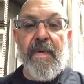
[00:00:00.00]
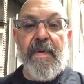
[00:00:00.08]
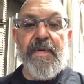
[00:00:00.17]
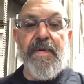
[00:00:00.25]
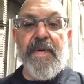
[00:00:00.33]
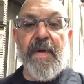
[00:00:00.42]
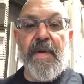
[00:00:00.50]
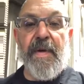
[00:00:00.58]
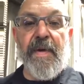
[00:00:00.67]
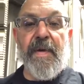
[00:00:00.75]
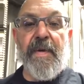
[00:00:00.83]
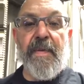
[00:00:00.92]
Saw
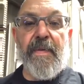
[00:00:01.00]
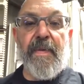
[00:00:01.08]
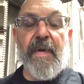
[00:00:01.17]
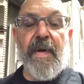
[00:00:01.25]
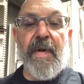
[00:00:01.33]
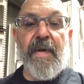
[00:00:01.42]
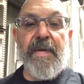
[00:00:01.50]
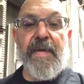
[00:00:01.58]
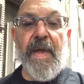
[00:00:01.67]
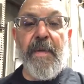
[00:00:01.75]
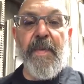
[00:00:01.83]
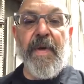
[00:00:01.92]
your
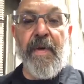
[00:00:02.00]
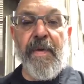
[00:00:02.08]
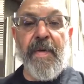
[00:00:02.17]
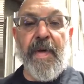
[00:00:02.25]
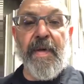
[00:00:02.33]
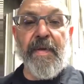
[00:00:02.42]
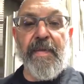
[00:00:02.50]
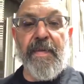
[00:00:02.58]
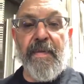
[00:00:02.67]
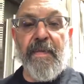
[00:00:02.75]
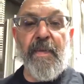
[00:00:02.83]
debut on